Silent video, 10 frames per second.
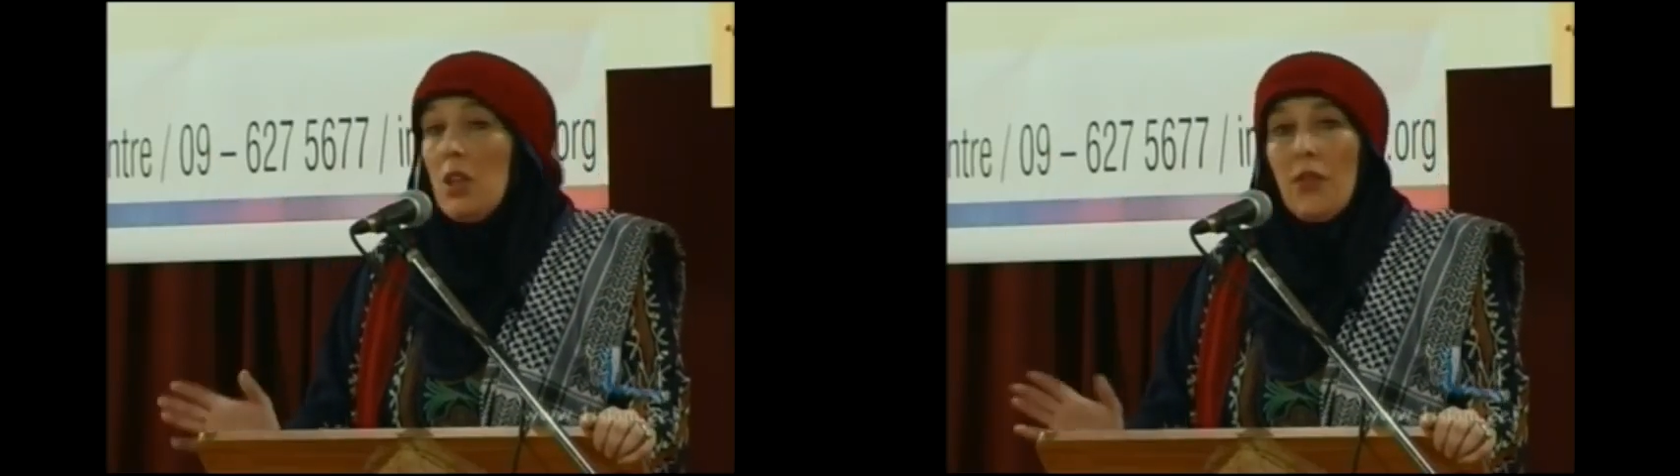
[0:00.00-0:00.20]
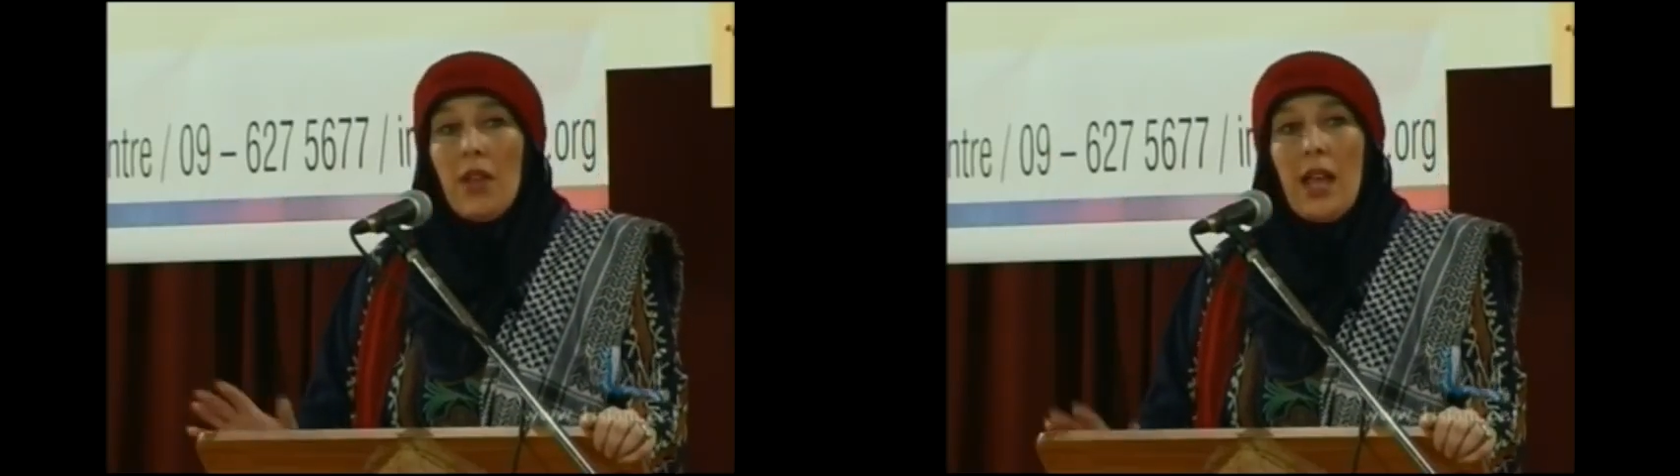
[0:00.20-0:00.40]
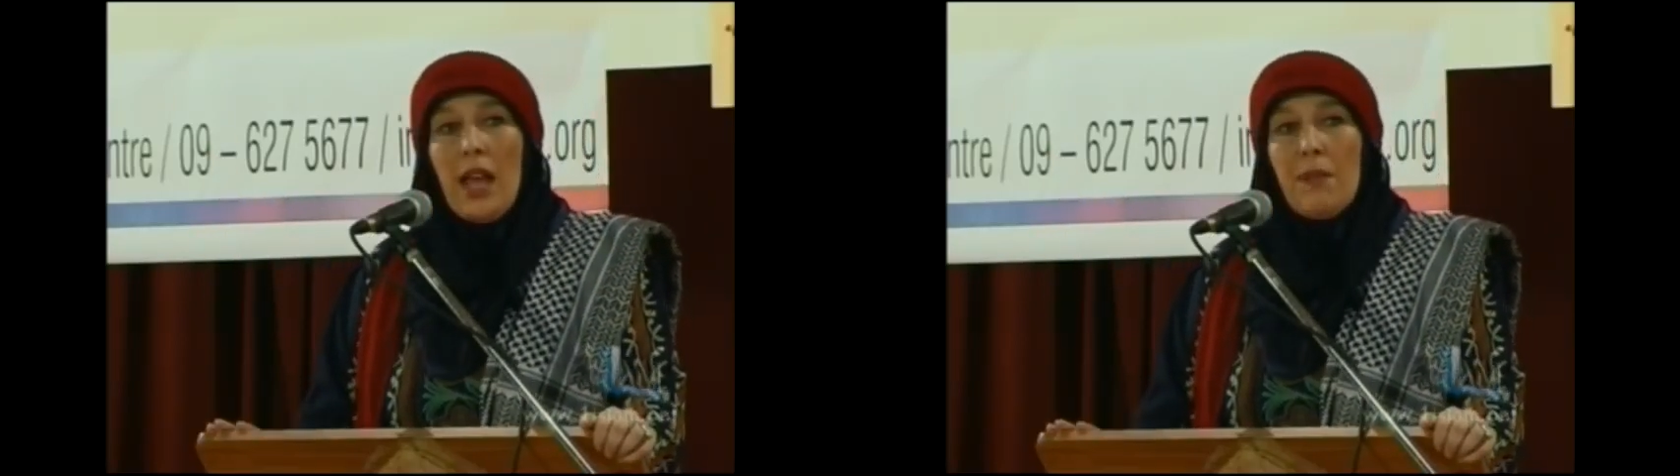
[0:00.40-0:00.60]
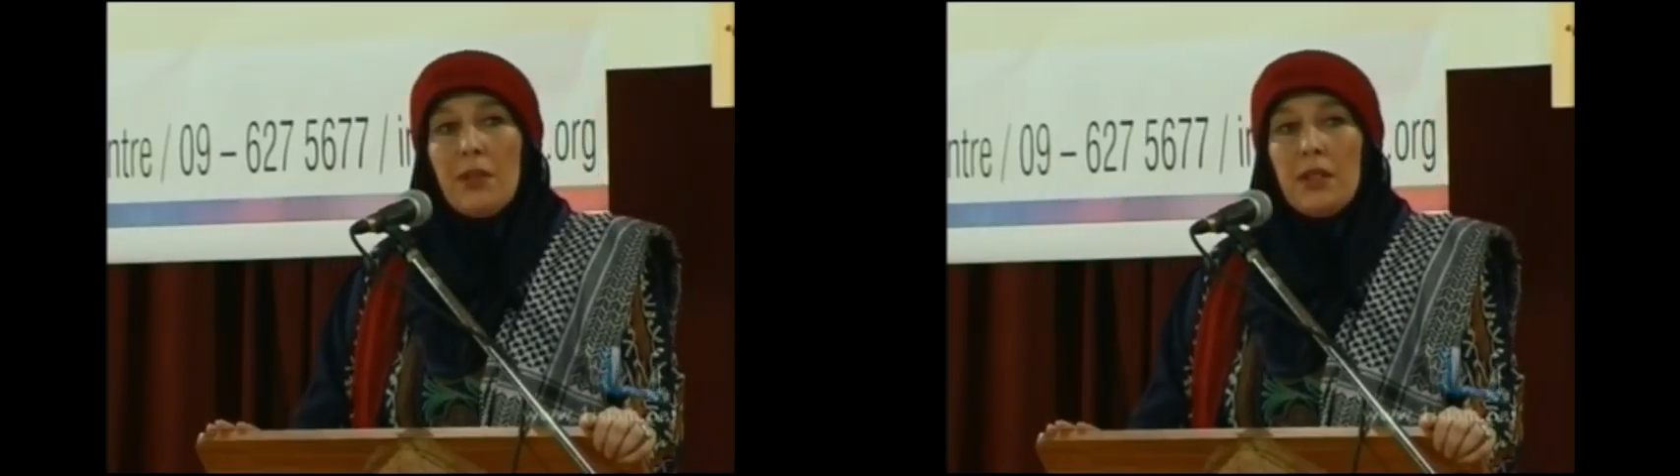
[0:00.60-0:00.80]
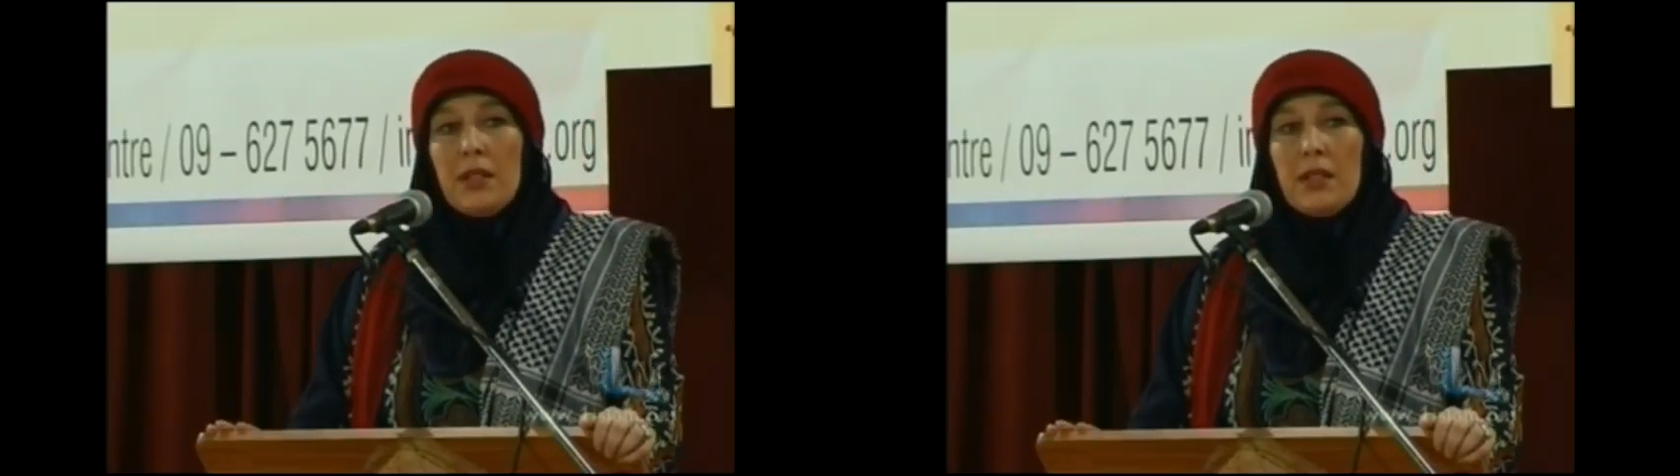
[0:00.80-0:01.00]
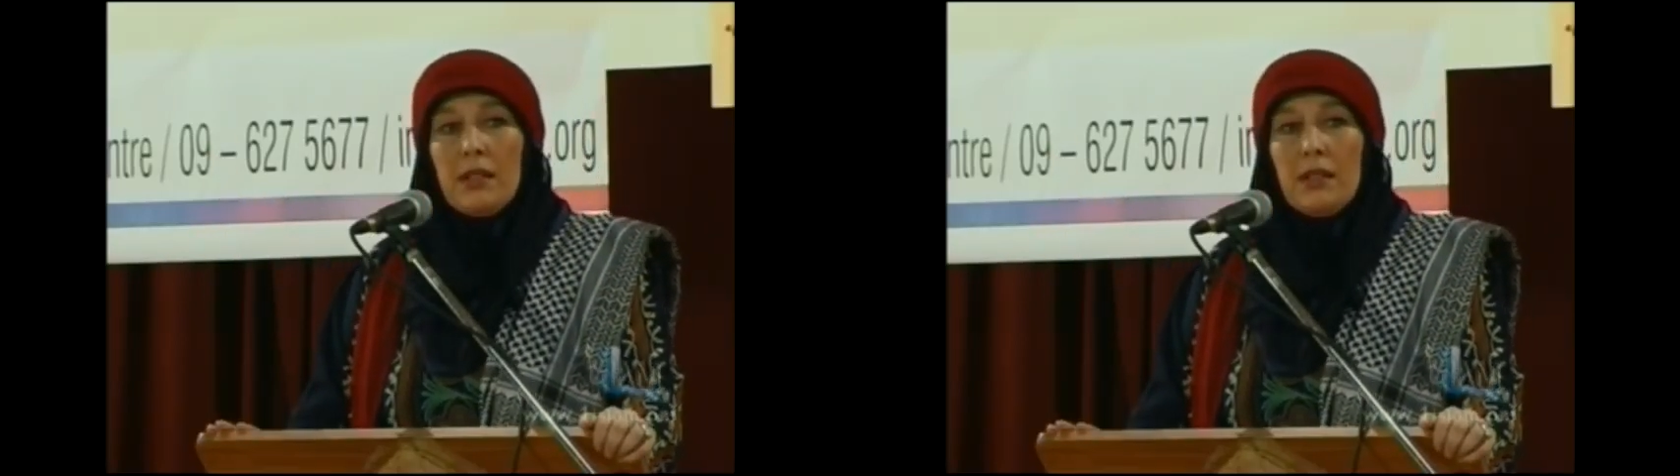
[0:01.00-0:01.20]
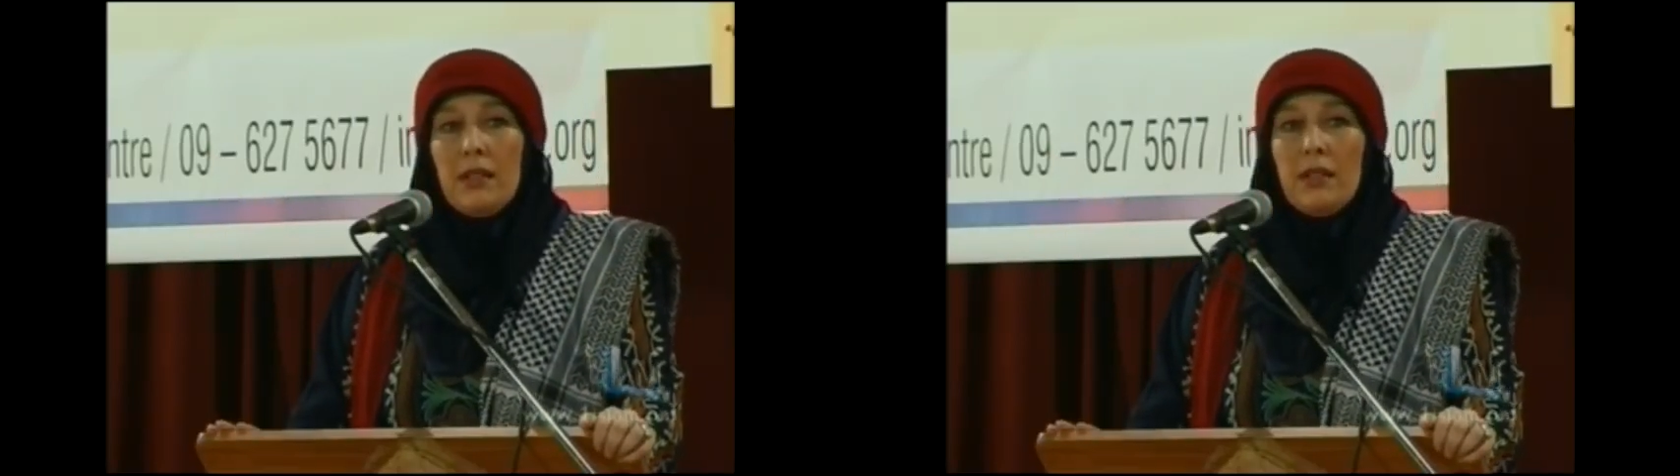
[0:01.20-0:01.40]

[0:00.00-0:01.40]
And nothing happened.